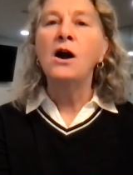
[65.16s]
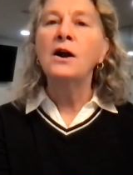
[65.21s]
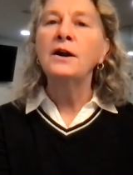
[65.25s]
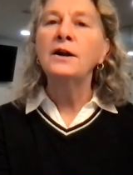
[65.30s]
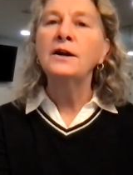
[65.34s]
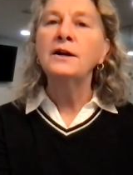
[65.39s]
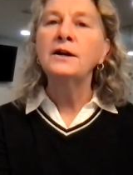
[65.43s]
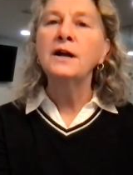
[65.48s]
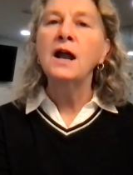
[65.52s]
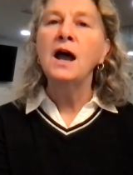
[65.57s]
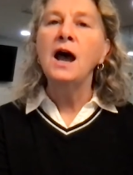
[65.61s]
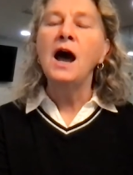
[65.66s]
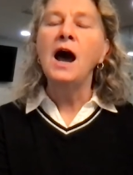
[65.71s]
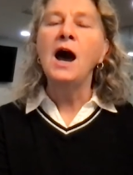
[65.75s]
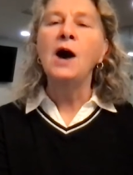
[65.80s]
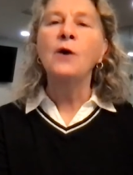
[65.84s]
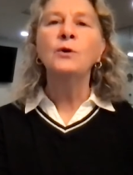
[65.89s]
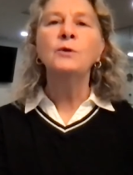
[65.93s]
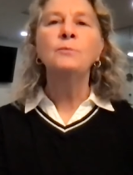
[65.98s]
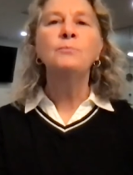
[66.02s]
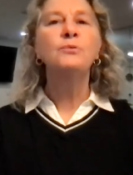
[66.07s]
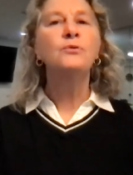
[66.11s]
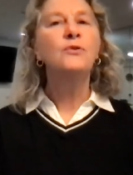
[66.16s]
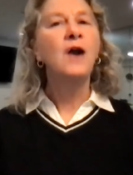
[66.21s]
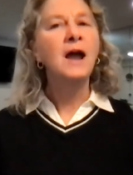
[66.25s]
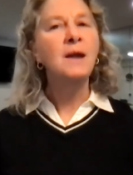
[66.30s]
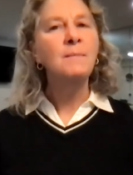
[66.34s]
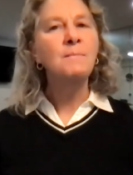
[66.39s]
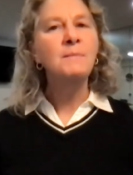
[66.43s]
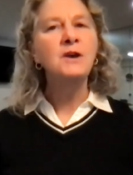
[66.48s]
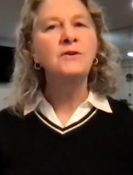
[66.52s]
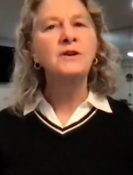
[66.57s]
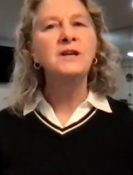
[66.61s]
are our
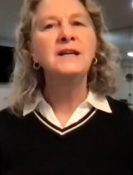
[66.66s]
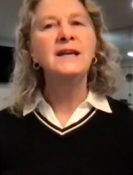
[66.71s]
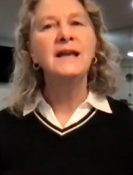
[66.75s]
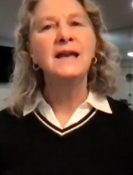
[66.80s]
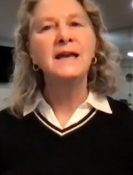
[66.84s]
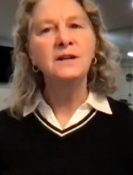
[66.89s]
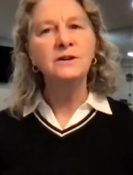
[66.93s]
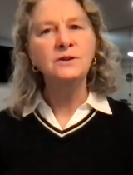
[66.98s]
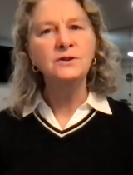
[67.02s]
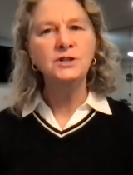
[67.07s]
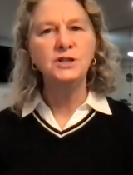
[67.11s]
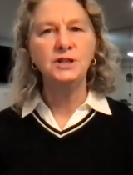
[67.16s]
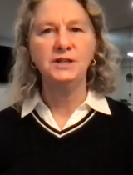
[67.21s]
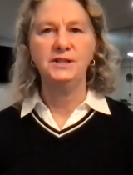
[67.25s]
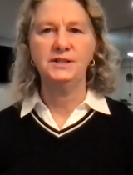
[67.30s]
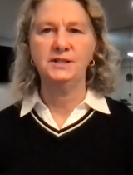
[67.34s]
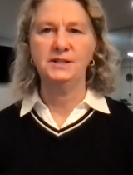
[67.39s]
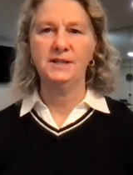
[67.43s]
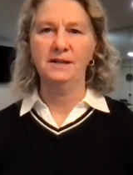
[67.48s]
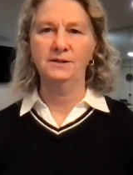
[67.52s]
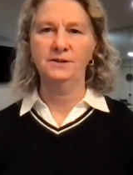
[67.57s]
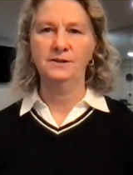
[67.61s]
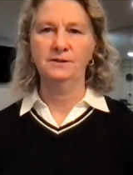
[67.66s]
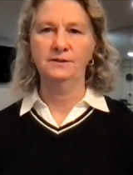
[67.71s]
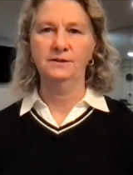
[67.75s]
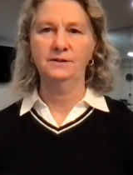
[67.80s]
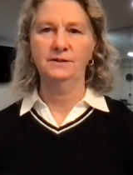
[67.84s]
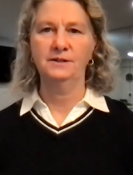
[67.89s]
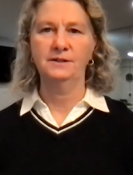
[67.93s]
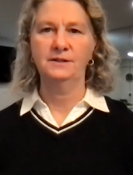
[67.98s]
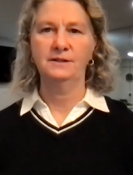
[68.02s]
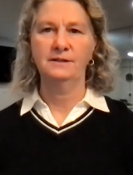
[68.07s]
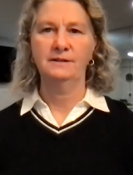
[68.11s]
primary energy
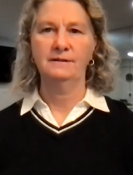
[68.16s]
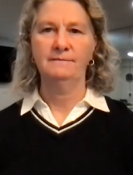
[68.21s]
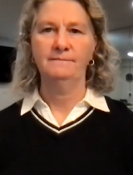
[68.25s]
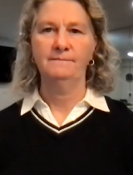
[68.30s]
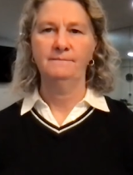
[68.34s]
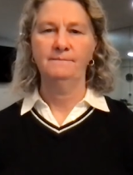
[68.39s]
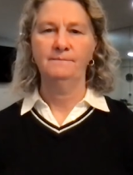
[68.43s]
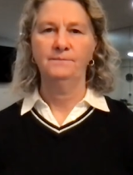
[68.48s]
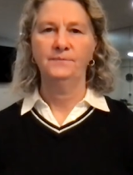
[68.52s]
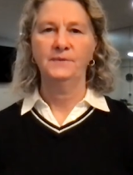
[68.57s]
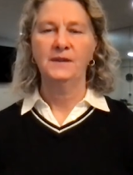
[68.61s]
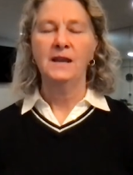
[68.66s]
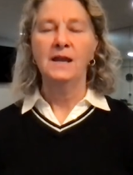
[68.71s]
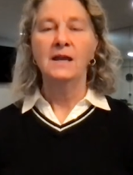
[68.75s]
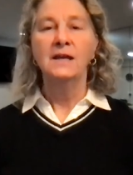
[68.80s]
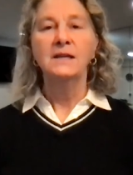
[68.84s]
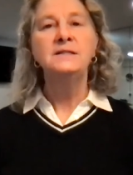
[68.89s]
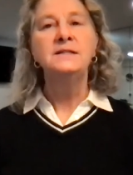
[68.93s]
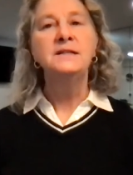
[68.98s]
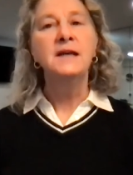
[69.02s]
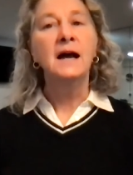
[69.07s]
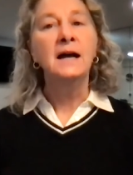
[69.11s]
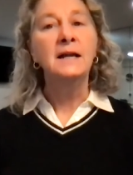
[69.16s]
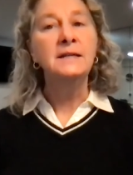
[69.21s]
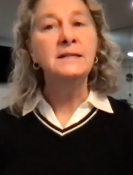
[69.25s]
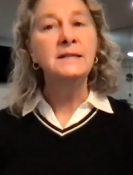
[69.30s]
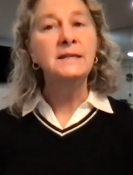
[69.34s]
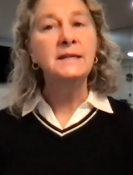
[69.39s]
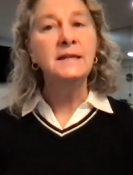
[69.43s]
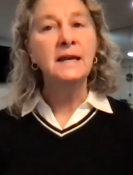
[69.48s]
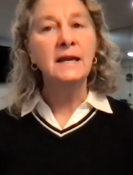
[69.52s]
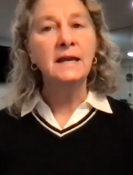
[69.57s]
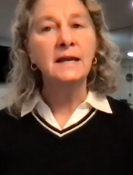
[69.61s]
centers.
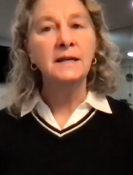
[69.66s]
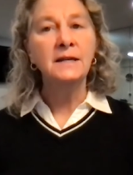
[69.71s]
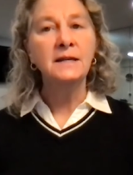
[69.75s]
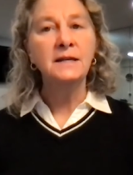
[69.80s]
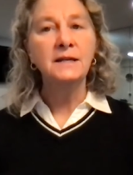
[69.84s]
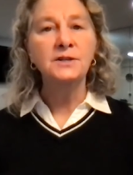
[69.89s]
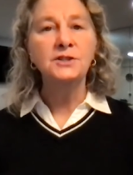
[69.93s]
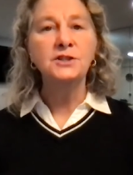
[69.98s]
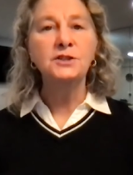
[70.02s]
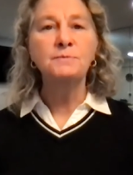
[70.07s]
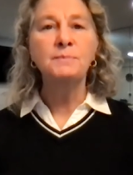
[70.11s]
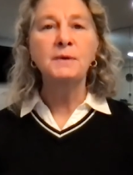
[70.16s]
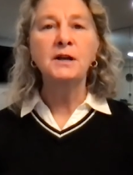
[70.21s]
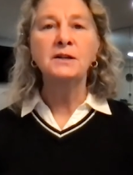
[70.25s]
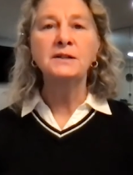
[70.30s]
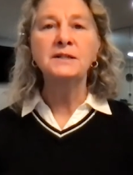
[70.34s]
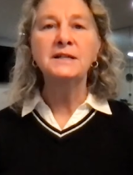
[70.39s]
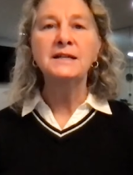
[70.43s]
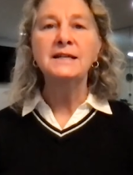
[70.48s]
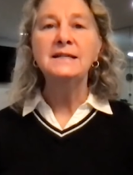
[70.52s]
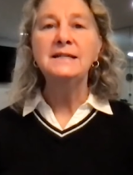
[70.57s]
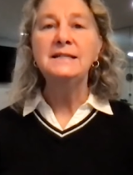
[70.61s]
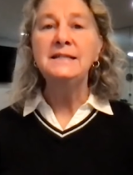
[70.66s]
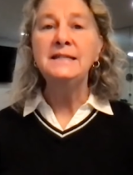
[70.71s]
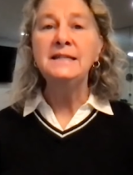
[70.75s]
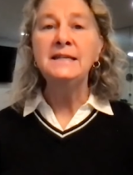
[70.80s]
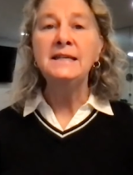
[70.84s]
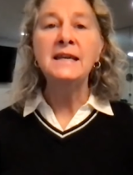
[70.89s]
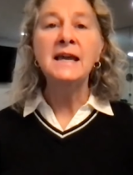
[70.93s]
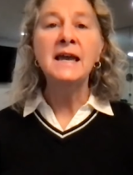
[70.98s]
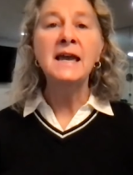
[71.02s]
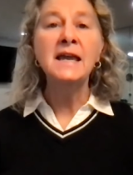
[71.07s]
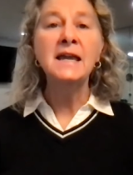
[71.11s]
Dantian is spelled
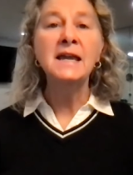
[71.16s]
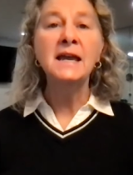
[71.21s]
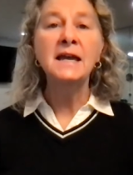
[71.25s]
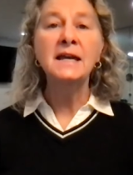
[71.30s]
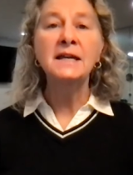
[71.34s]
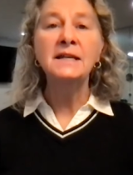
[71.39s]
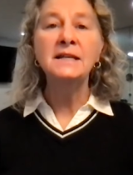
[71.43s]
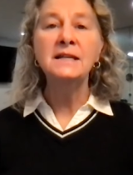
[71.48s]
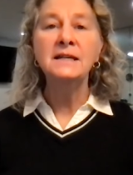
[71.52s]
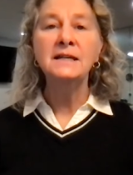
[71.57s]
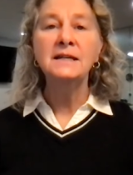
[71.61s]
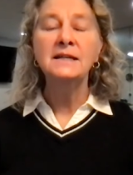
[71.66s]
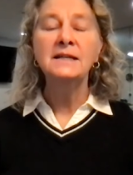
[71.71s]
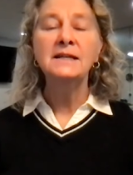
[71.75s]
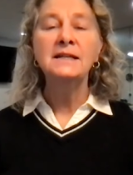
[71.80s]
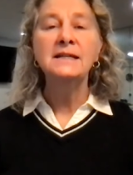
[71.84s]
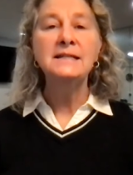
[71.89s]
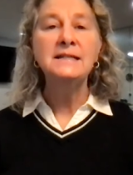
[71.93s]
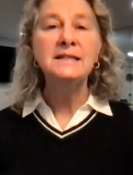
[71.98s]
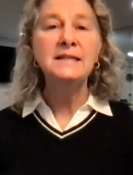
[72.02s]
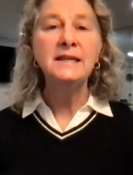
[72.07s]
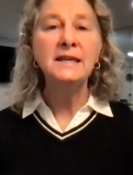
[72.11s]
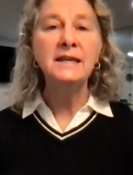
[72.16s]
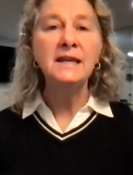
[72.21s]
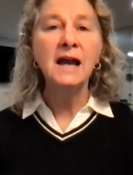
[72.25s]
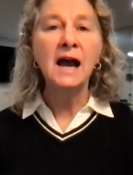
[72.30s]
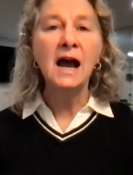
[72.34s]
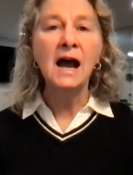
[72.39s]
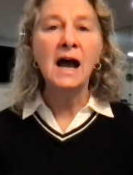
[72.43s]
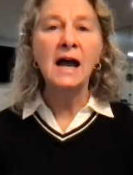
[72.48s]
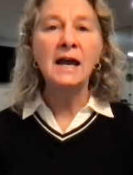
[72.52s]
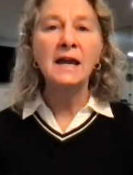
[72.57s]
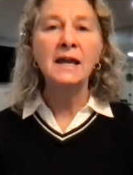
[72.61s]
D A N T
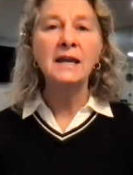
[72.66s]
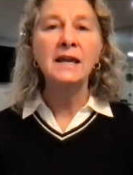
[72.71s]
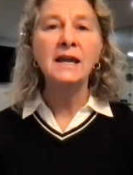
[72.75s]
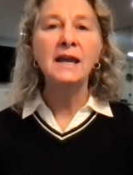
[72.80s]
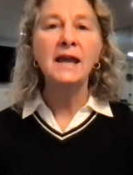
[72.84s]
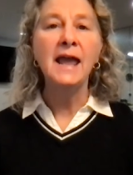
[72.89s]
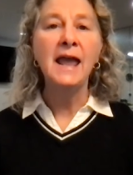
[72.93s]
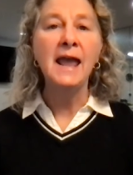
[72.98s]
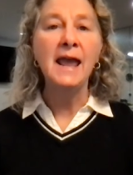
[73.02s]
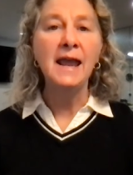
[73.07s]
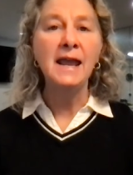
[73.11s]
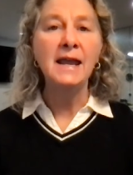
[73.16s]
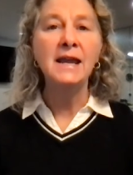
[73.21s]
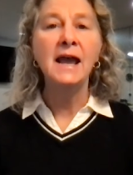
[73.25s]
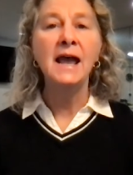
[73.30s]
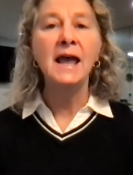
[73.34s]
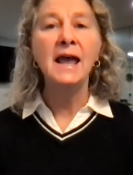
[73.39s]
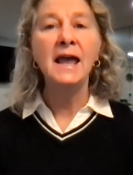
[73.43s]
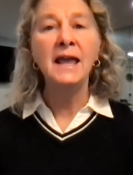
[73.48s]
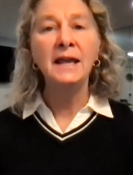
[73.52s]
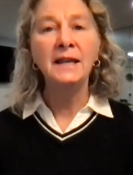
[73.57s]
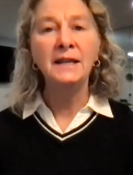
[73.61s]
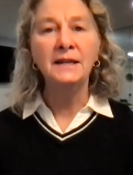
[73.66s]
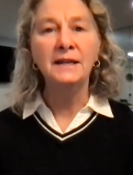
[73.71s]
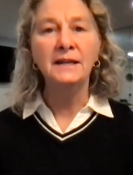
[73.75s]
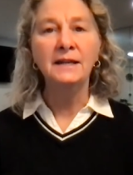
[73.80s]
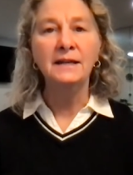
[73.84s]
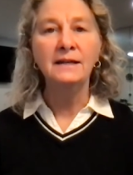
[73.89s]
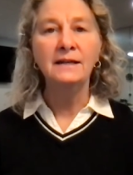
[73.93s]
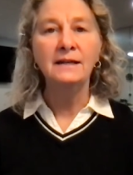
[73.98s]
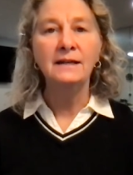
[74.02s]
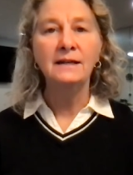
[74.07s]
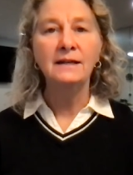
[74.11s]
I A
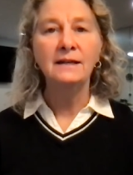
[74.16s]
N.